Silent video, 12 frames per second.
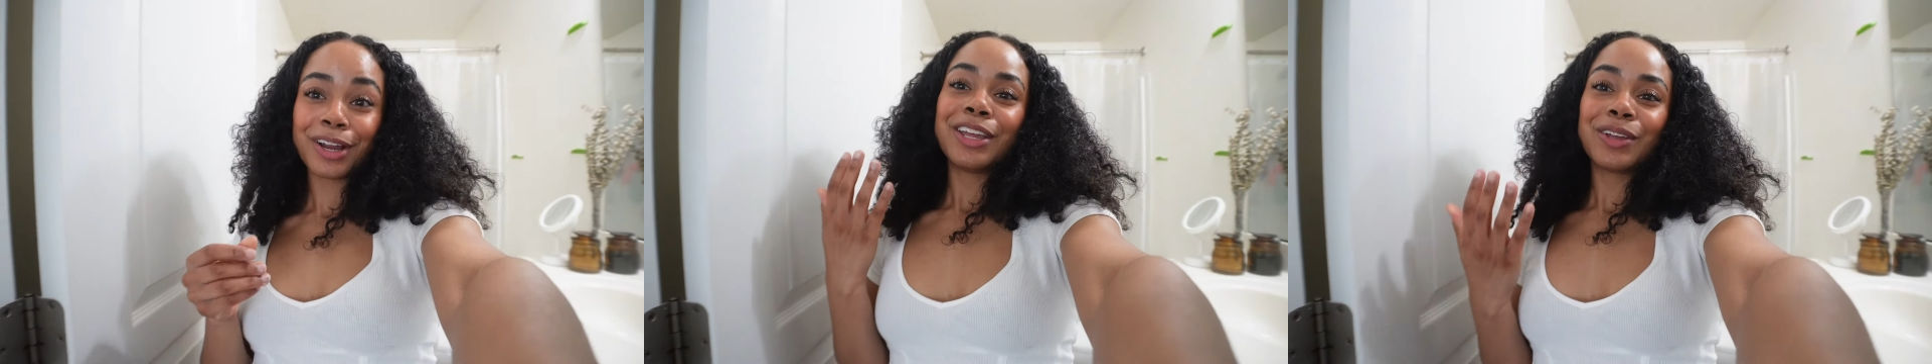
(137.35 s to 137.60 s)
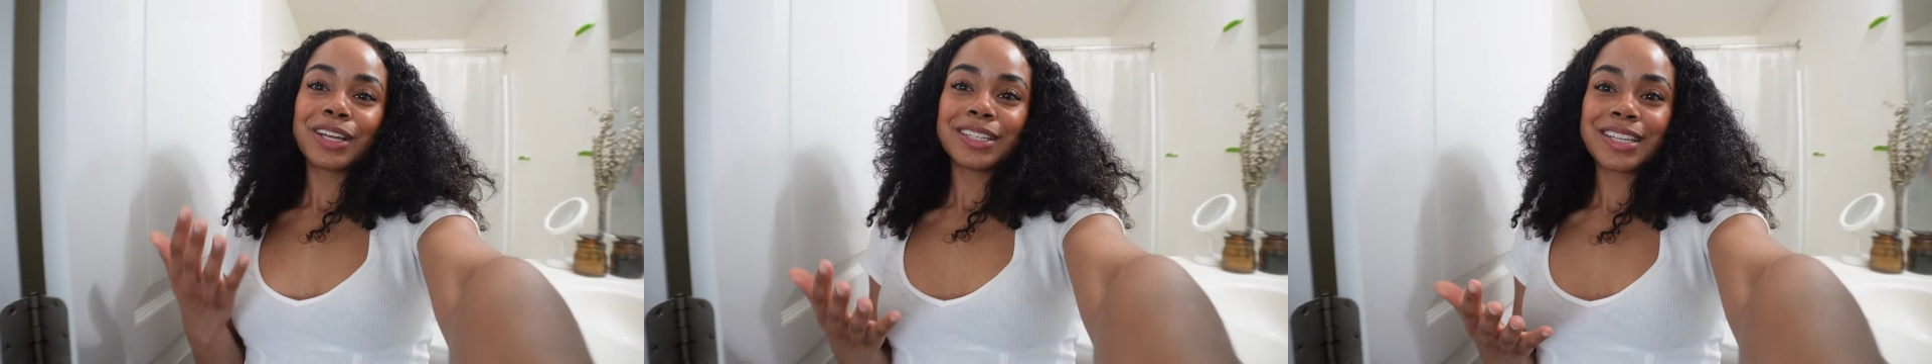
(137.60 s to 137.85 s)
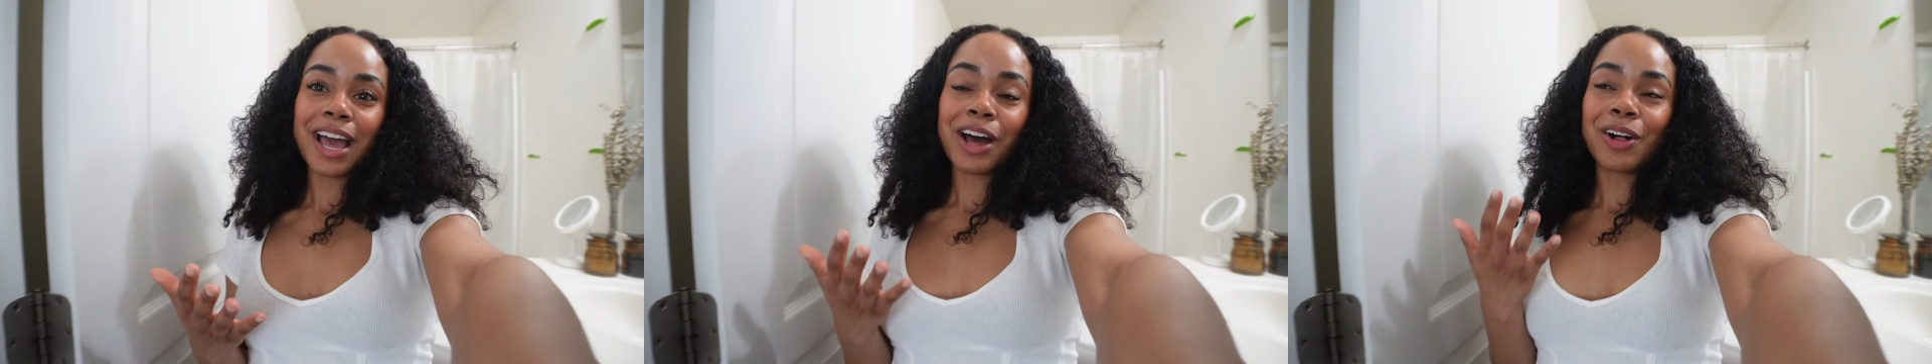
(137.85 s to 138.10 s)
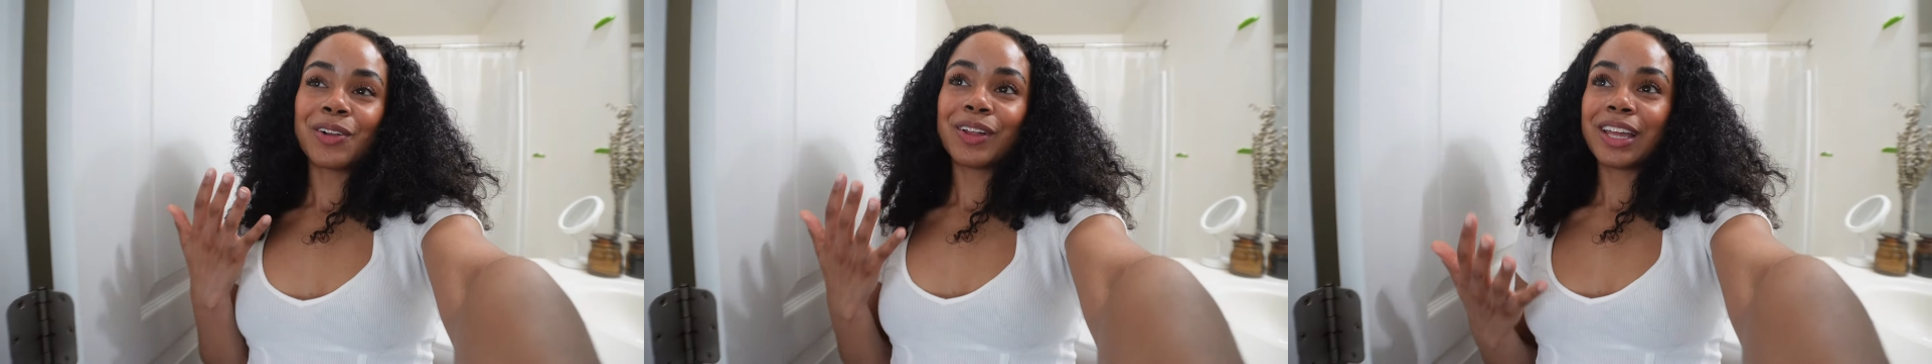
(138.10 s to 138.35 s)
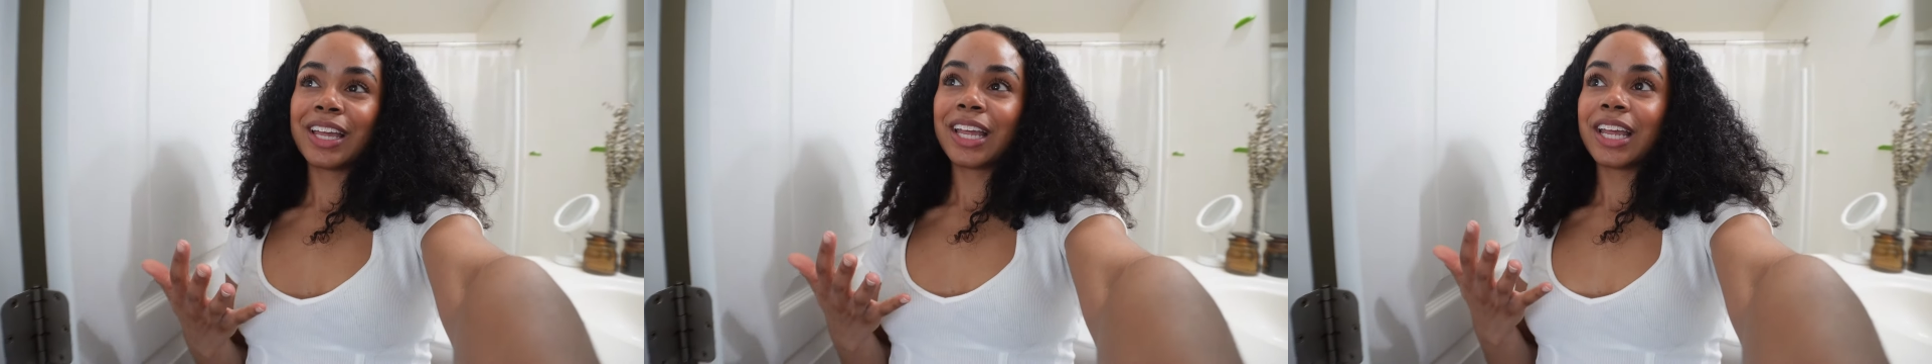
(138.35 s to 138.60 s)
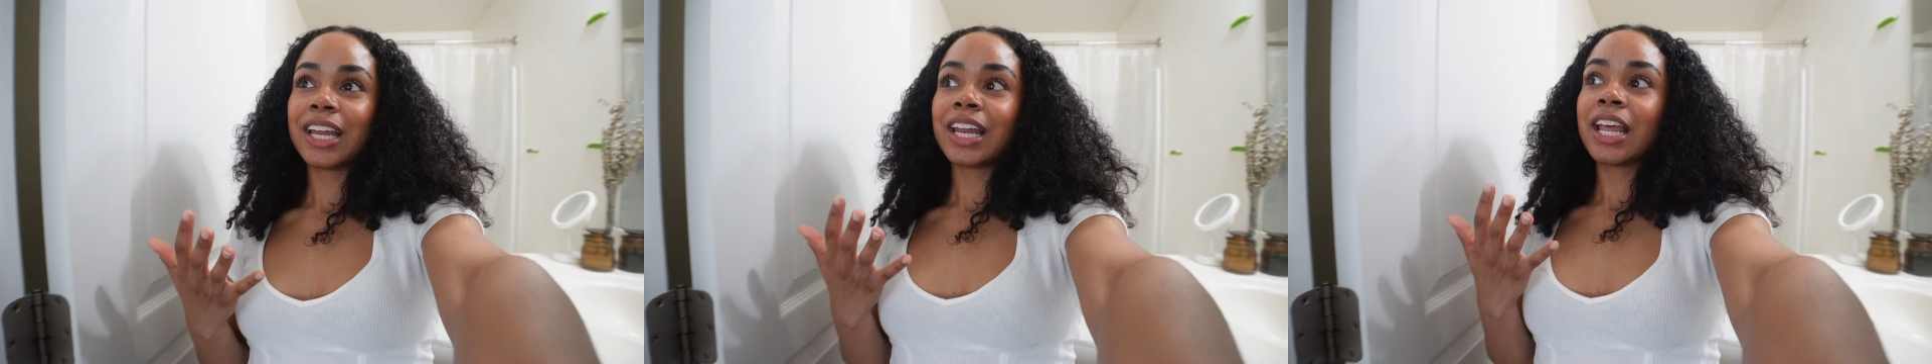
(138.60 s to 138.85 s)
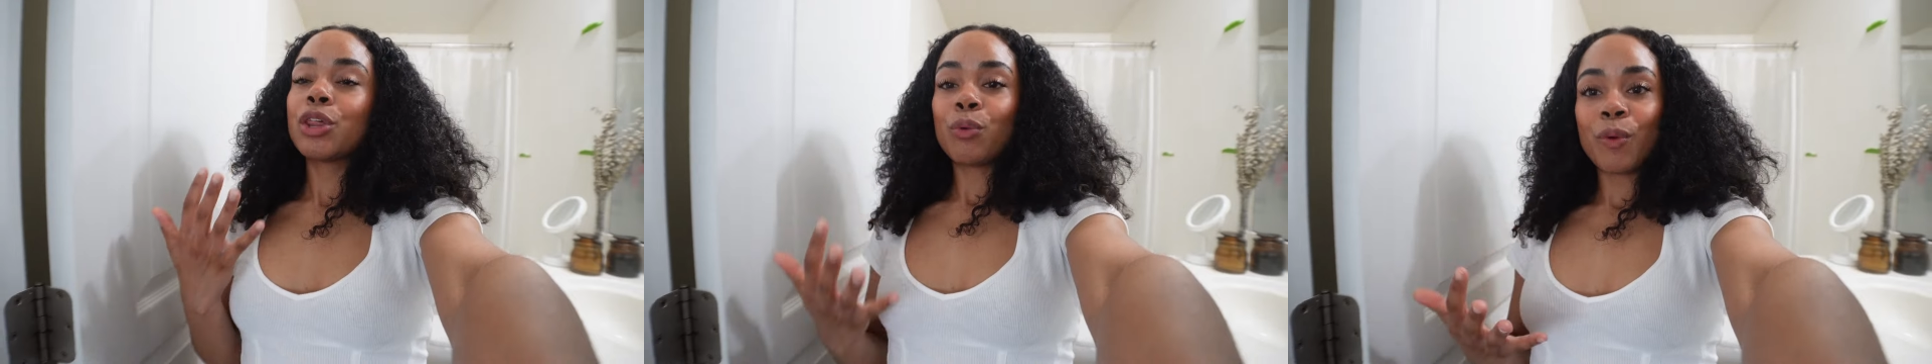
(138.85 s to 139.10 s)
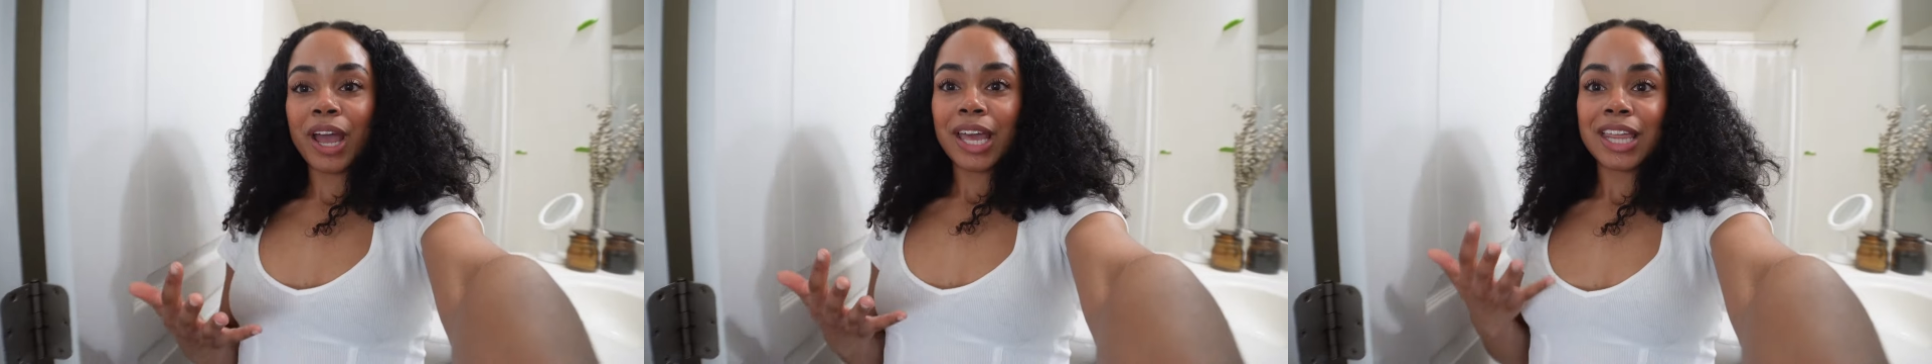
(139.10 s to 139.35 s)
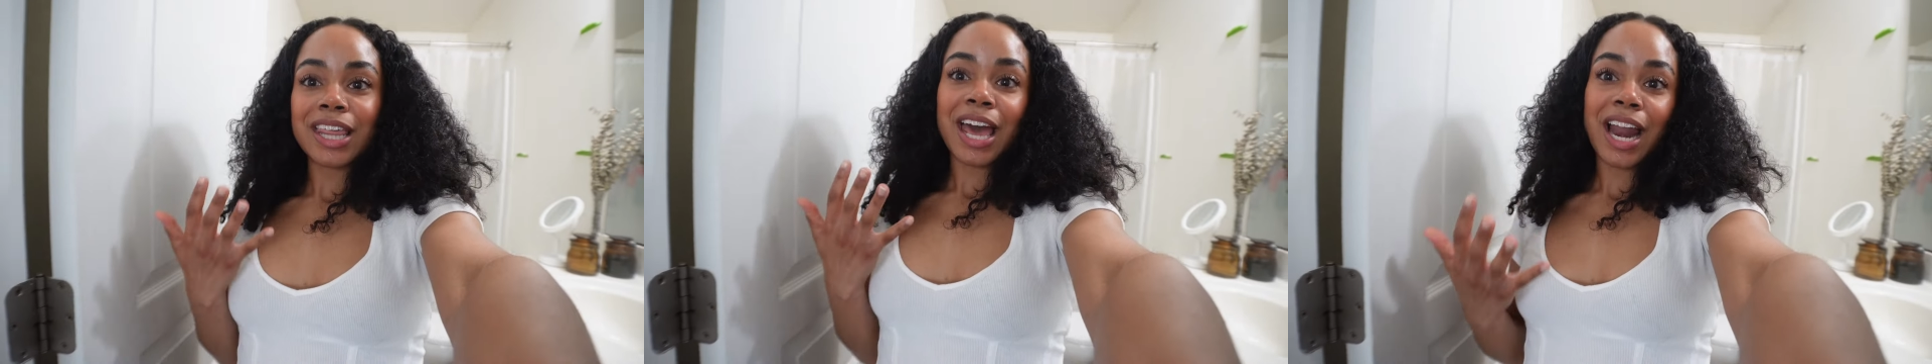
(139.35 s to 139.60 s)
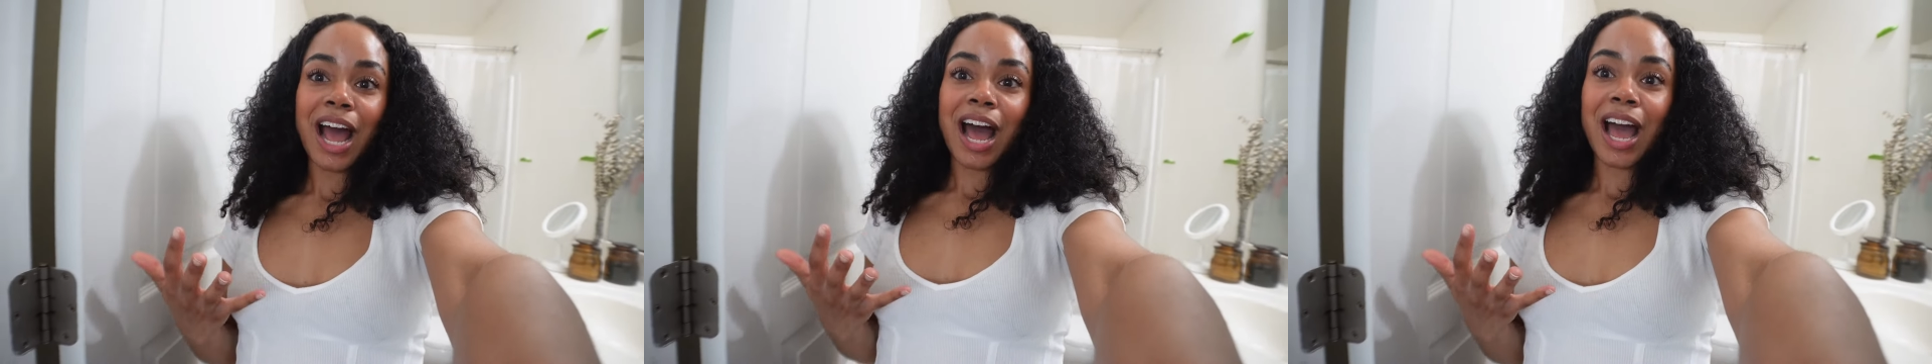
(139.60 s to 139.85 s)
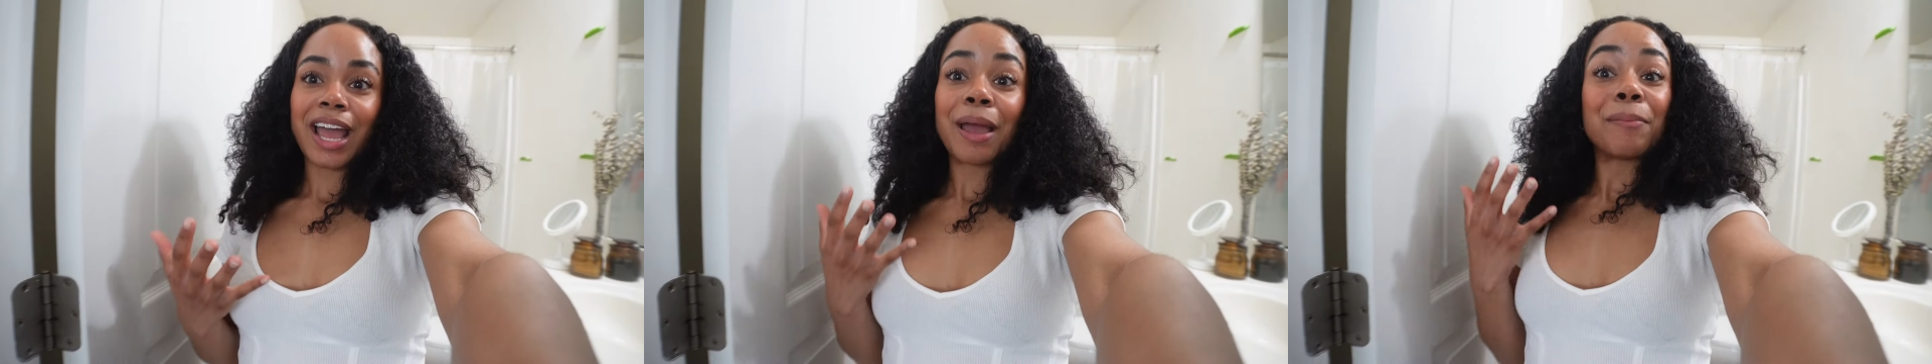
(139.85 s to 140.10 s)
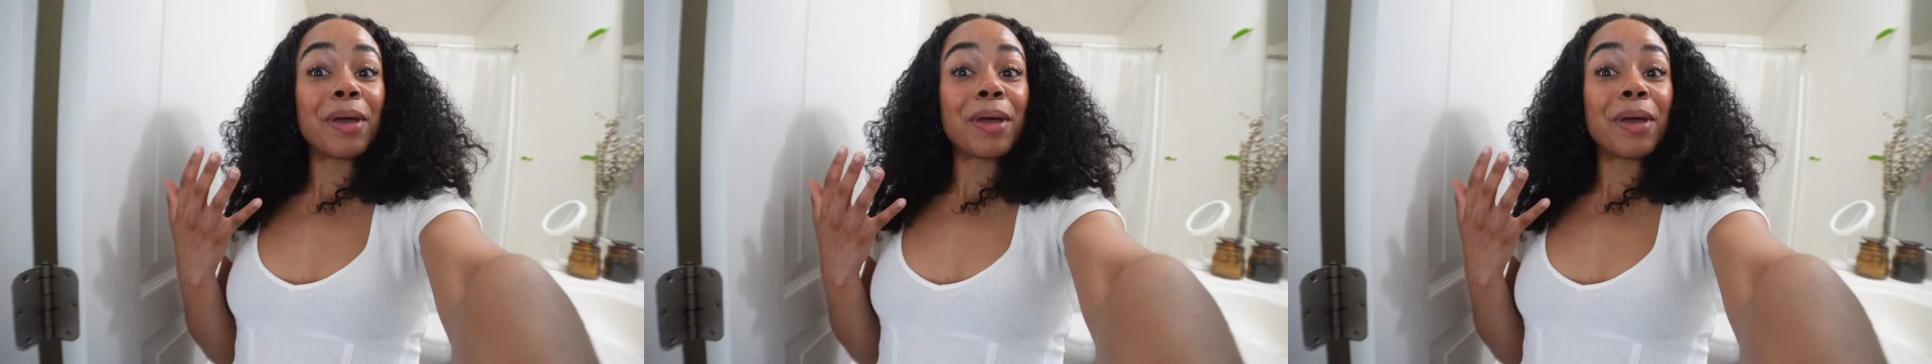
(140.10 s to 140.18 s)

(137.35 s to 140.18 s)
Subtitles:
and you could tell in the way that I